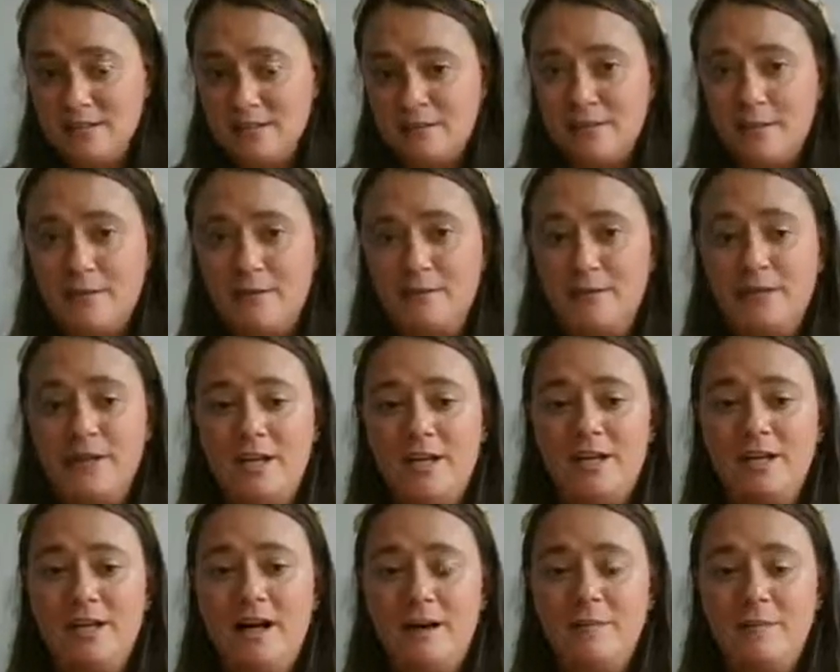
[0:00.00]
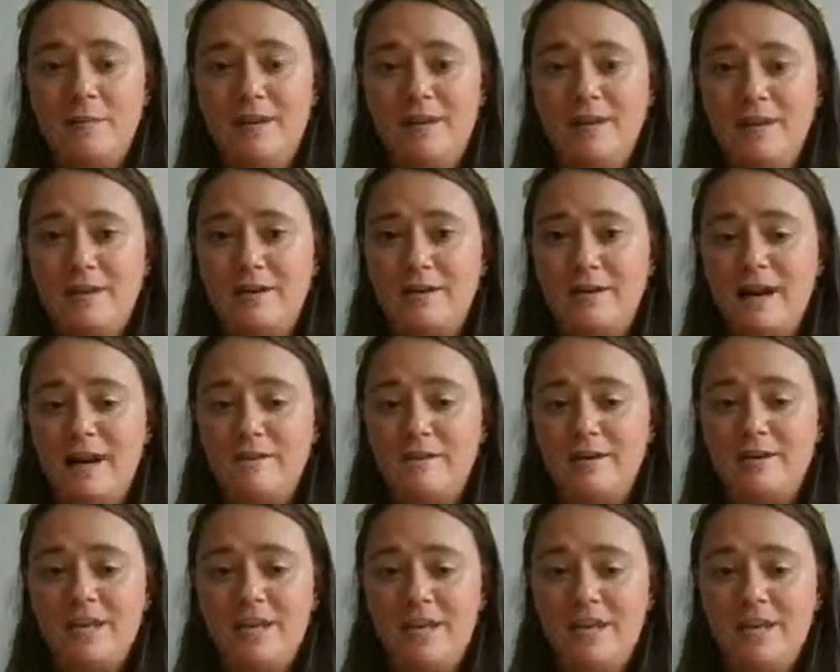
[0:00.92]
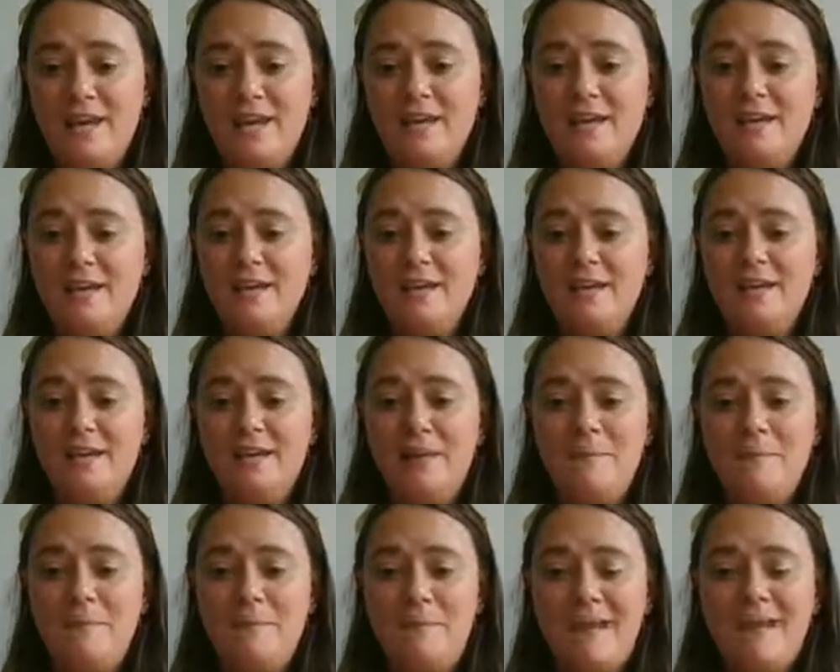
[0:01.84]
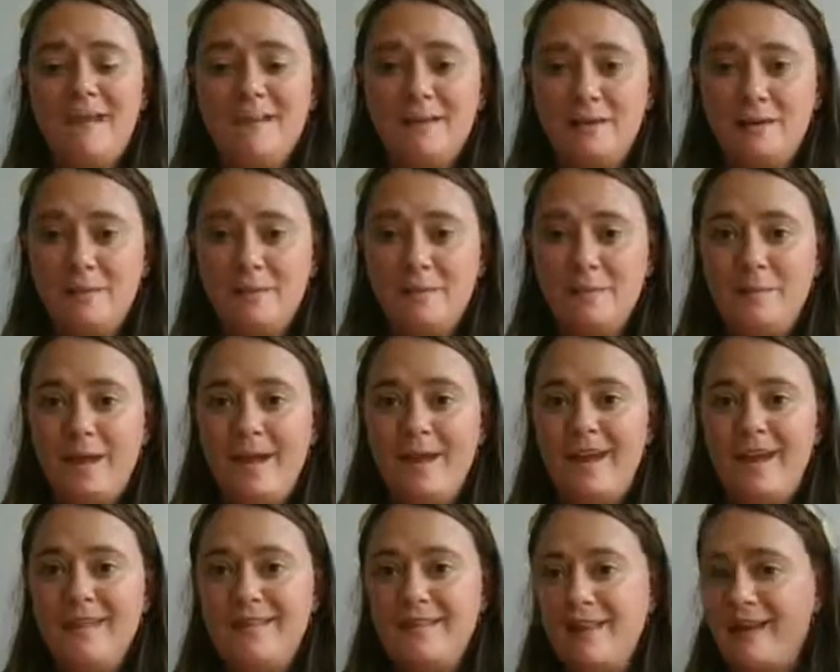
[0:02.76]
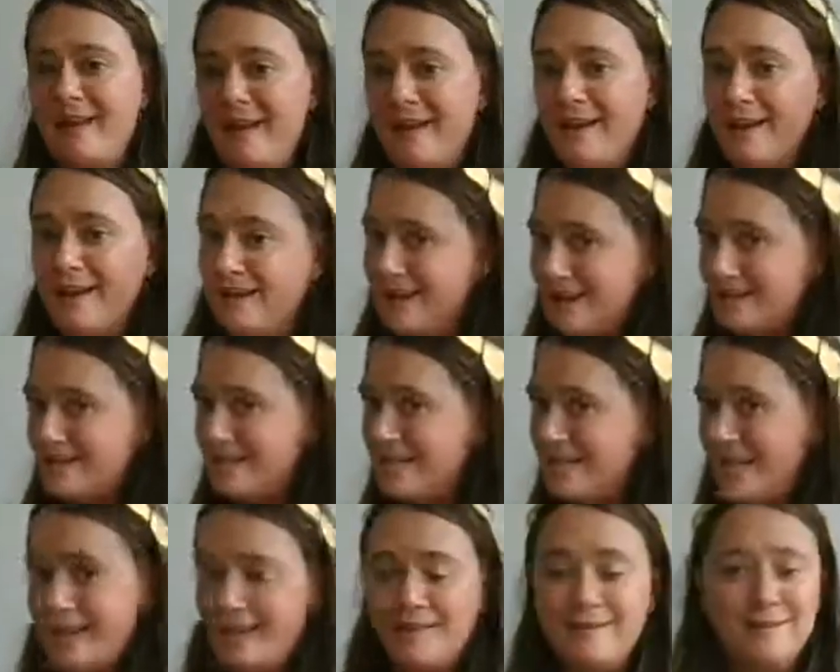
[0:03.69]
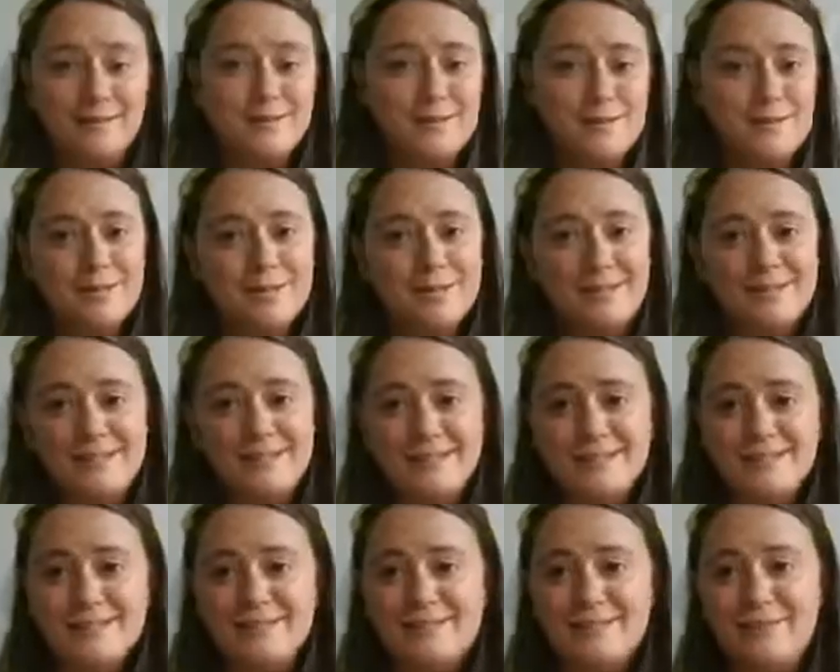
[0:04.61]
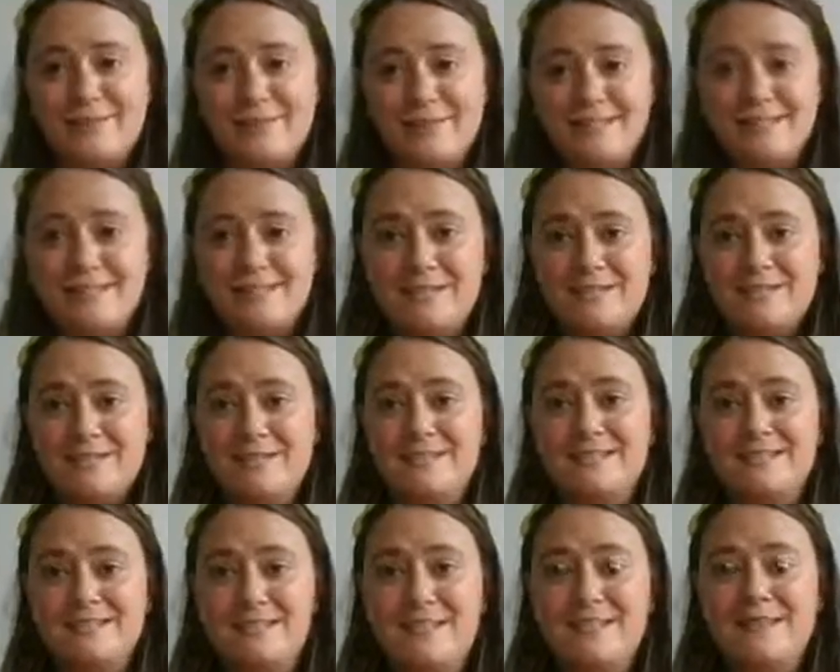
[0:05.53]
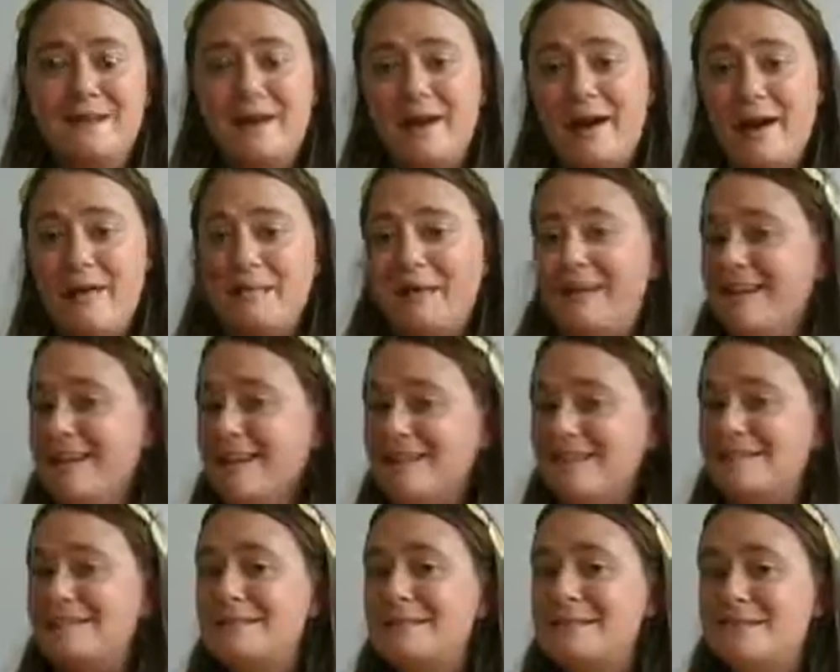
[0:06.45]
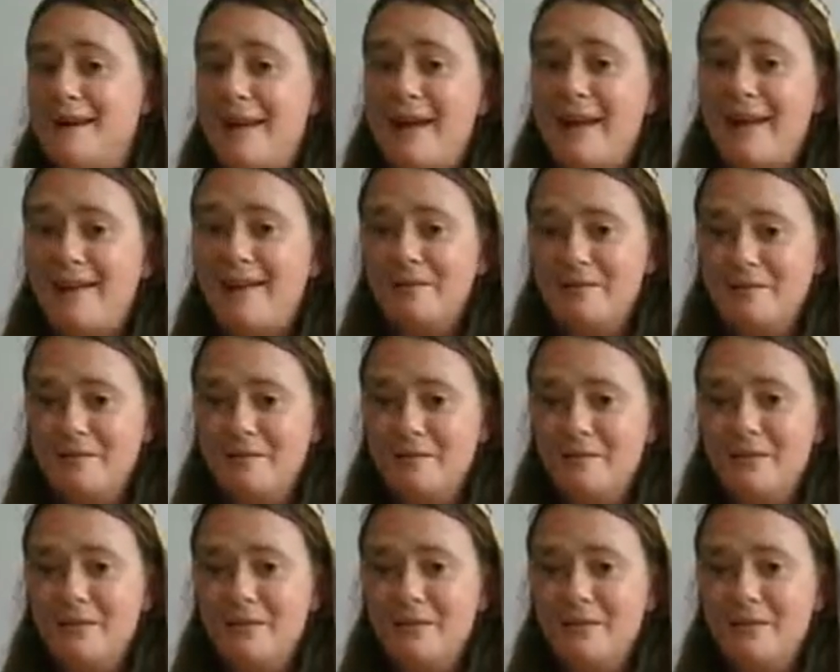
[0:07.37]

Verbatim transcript: Feel free to come in and grab your kit make them, and then attend the Julius Caesar festivities on the Common in style.